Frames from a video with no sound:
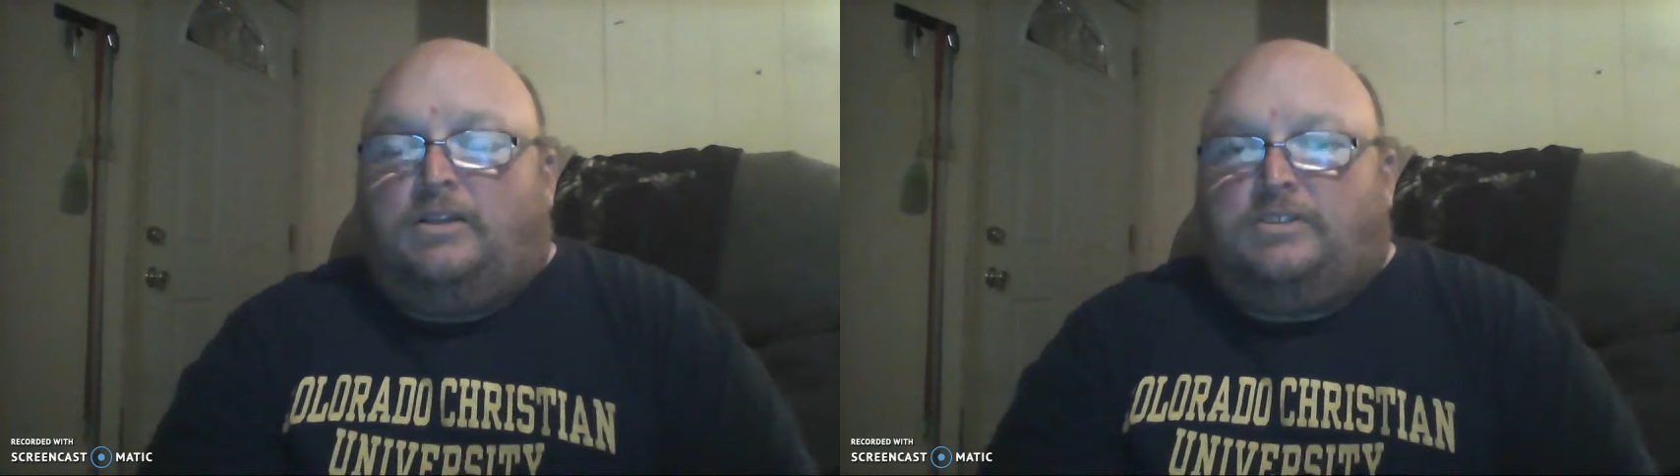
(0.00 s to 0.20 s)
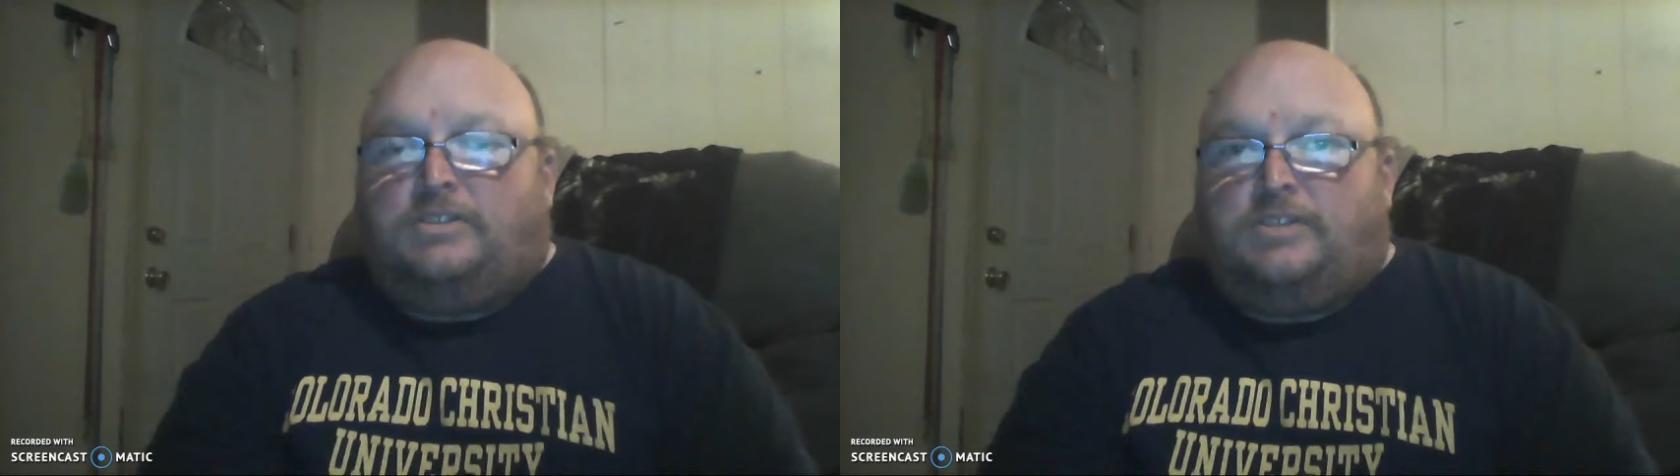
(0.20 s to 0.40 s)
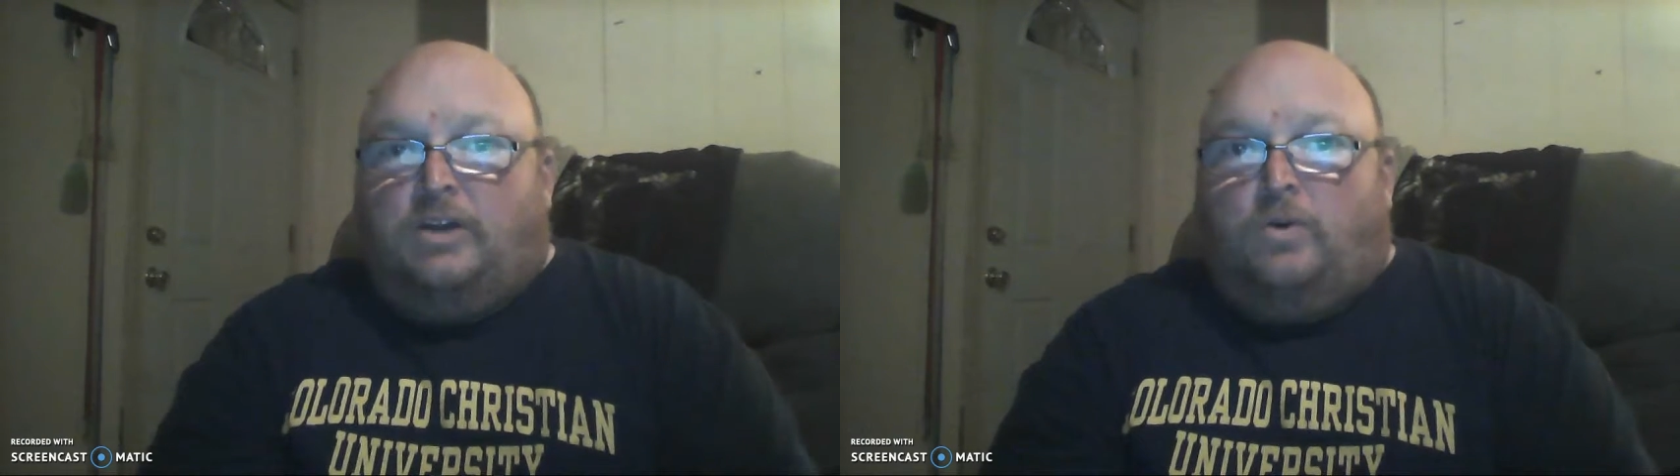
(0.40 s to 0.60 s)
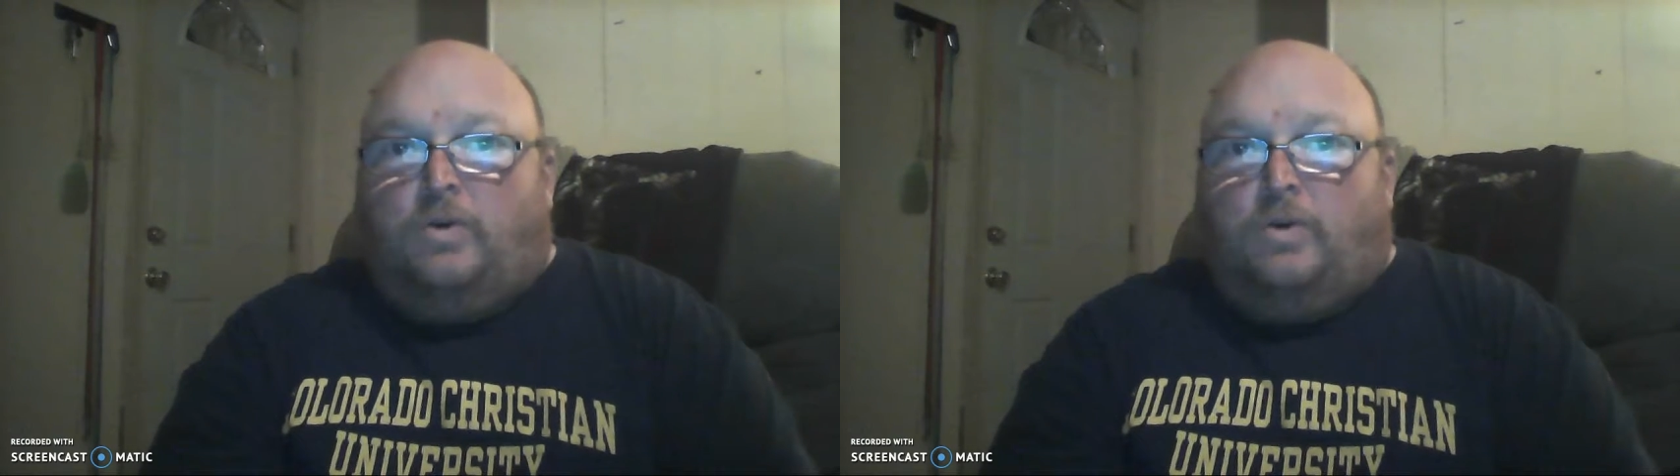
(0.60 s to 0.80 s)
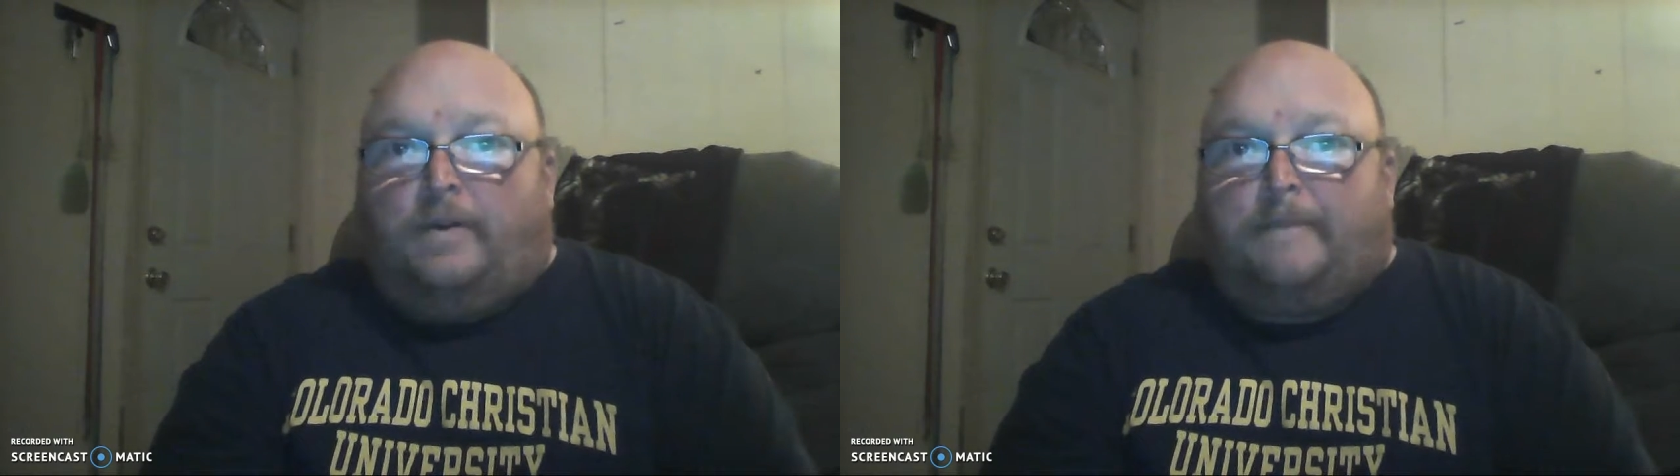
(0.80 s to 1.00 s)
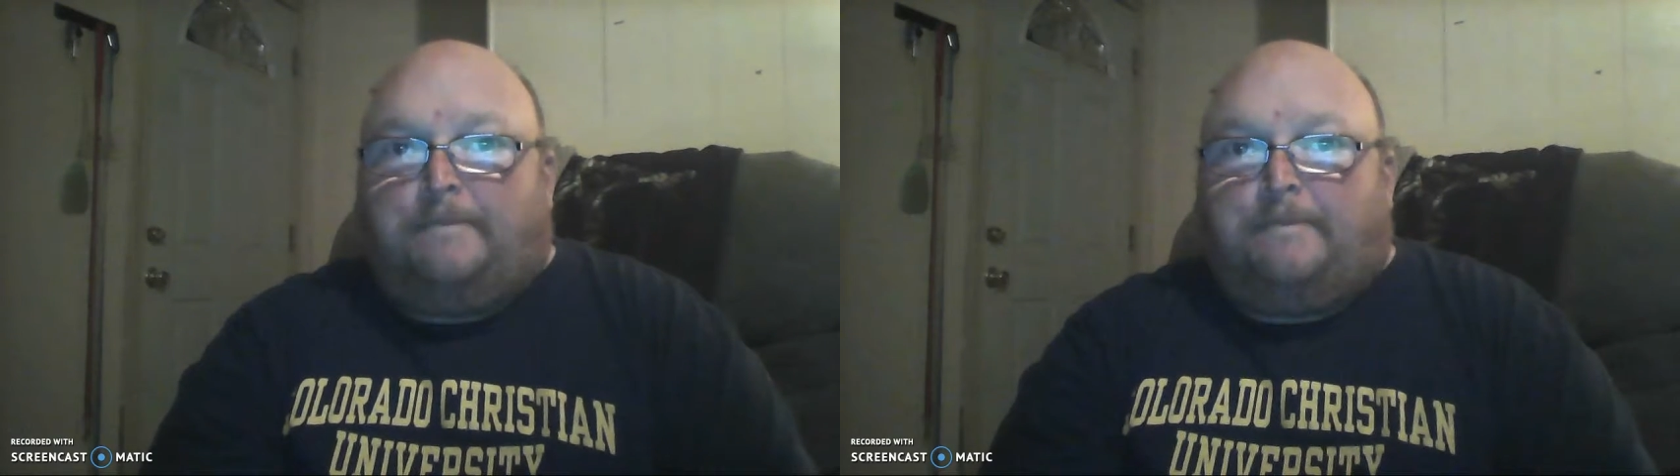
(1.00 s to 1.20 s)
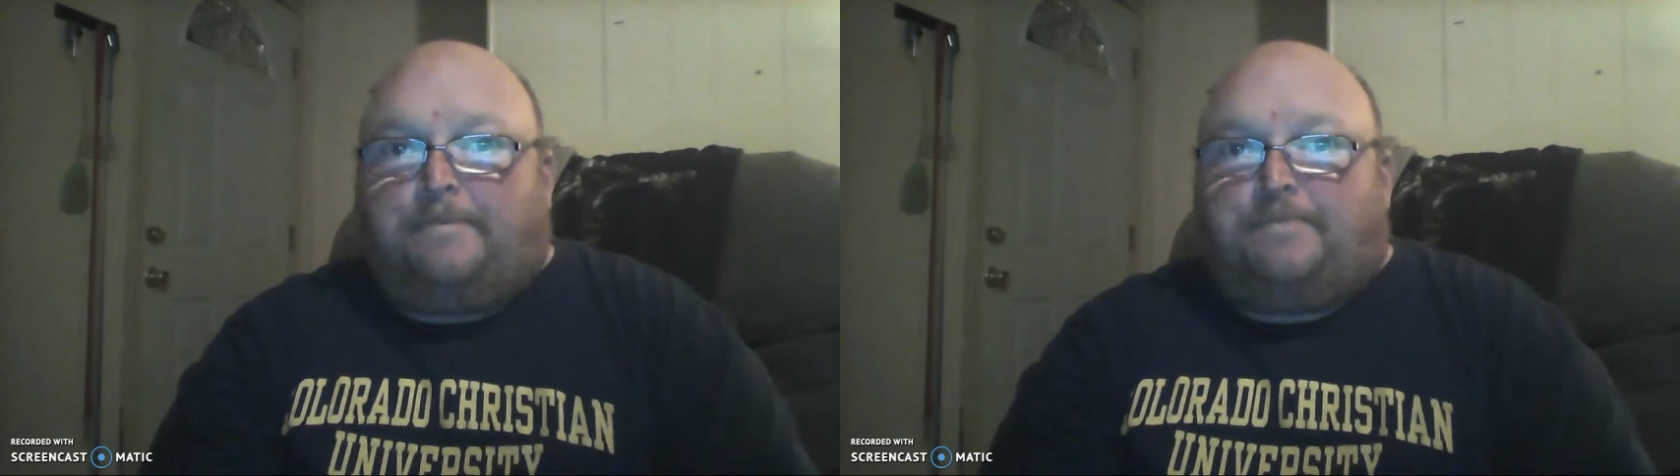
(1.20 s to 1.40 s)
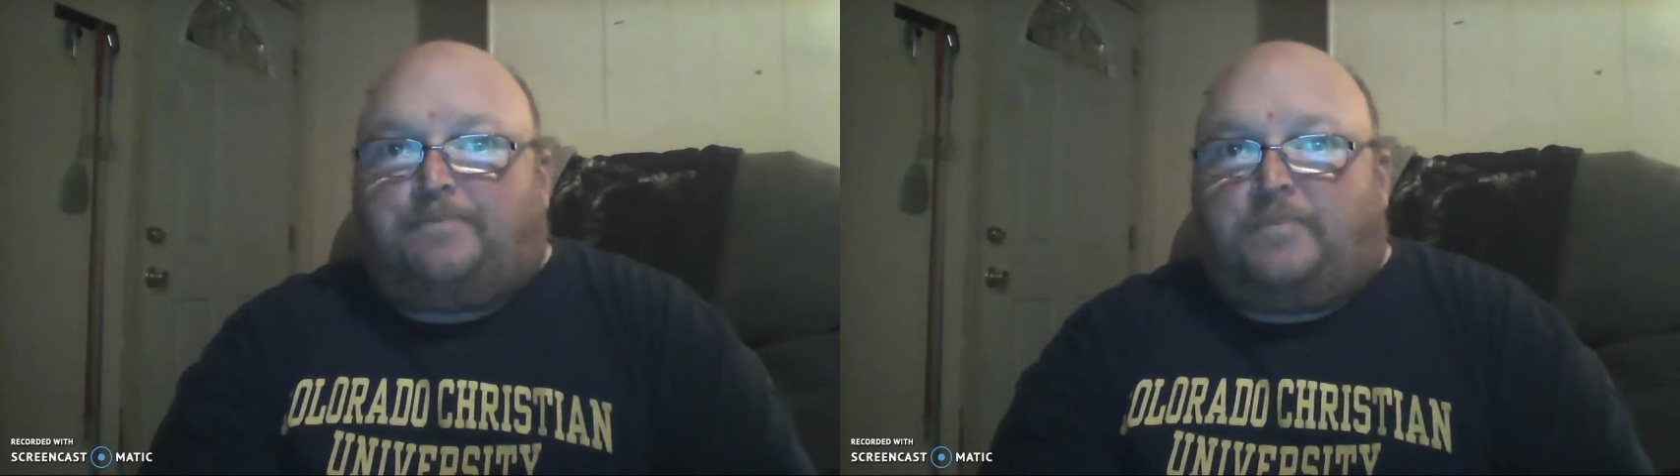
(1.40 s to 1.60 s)
So
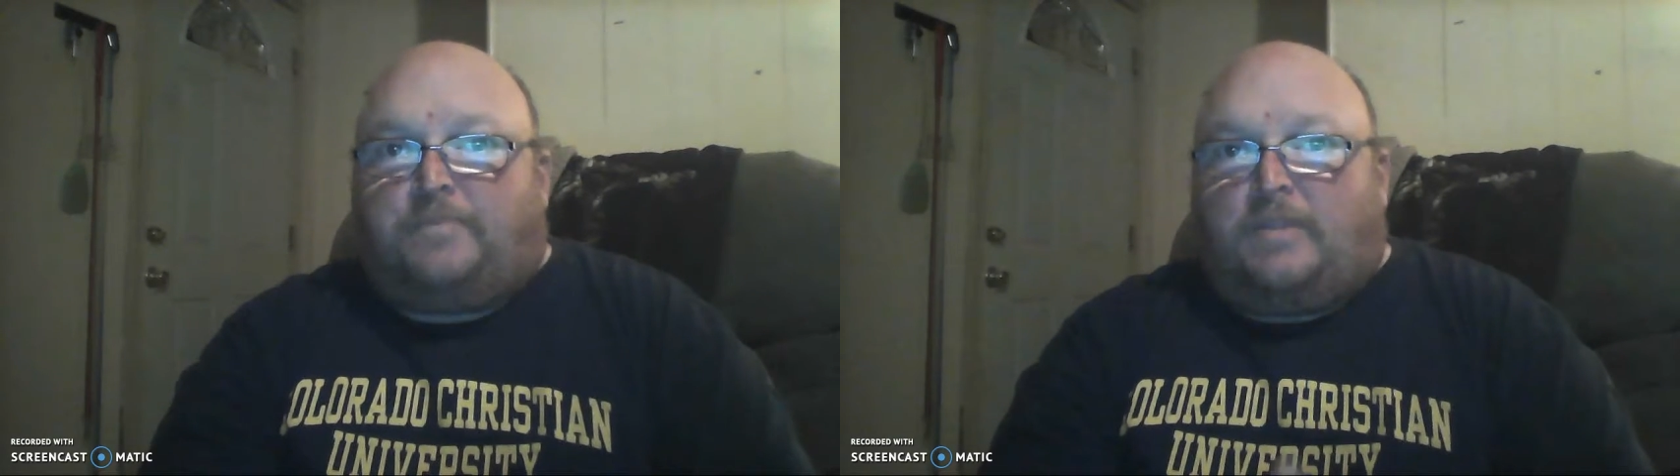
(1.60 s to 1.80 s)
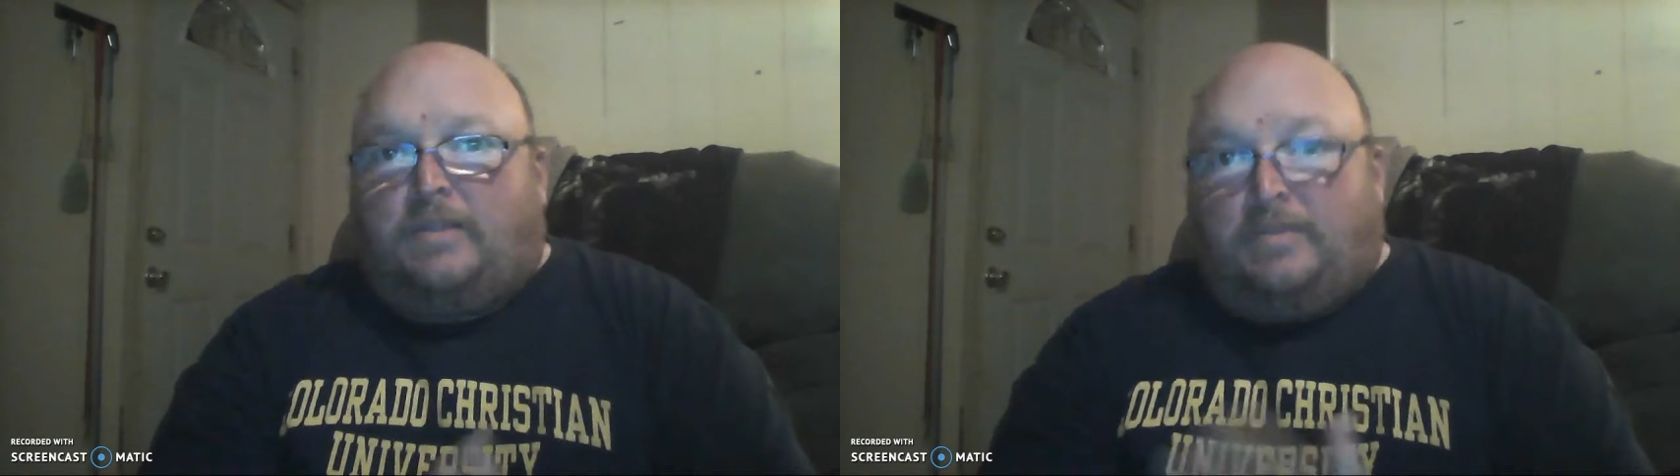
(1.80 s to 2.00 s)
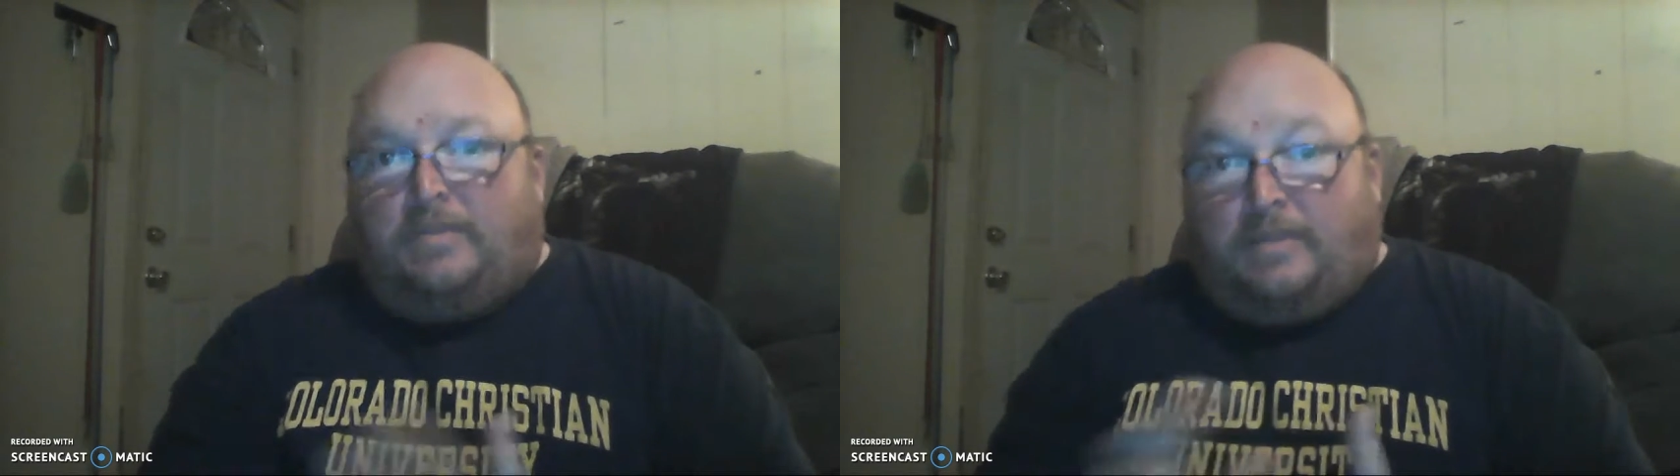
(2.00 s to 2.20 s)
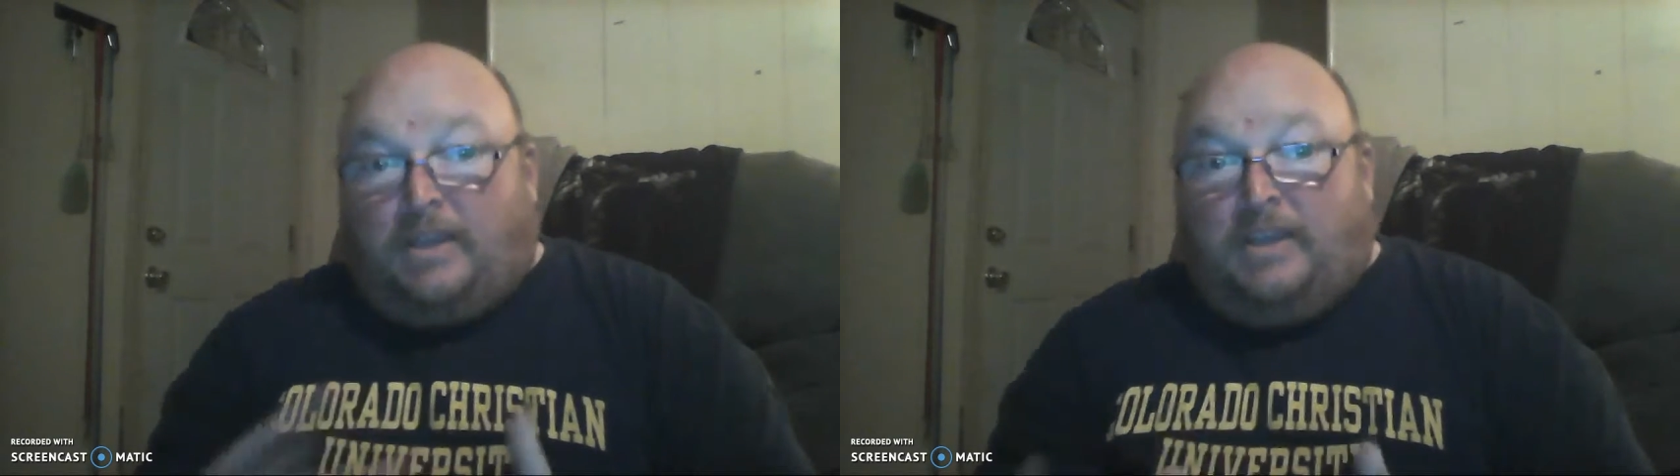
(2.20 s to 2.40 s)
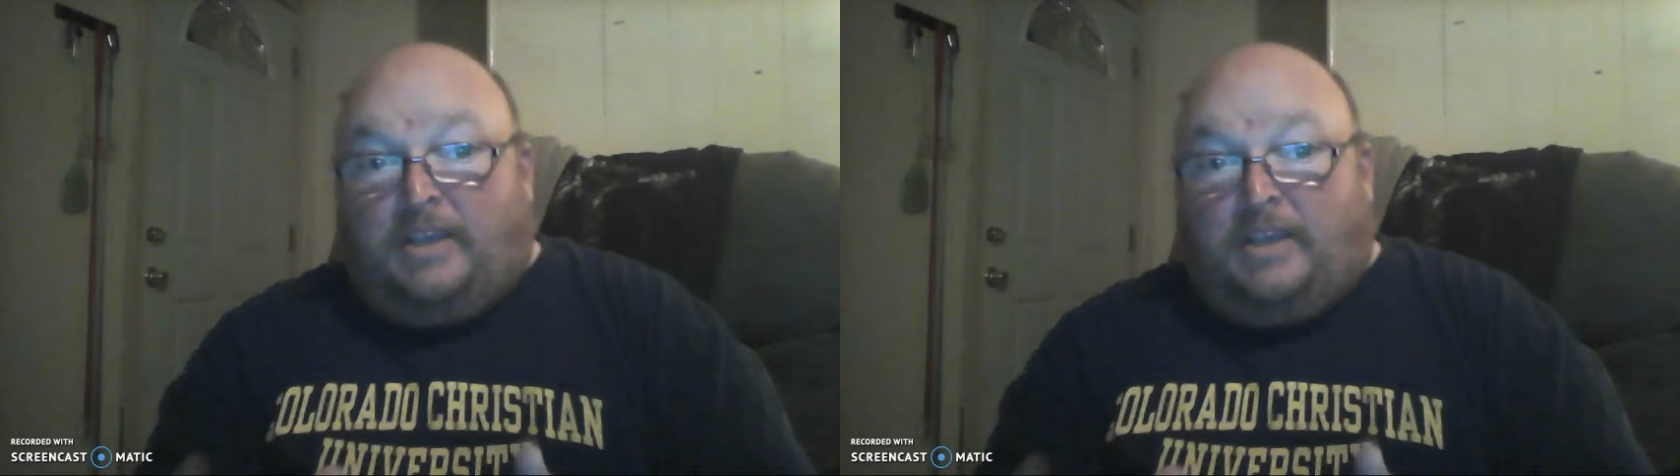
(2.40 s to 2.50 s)
the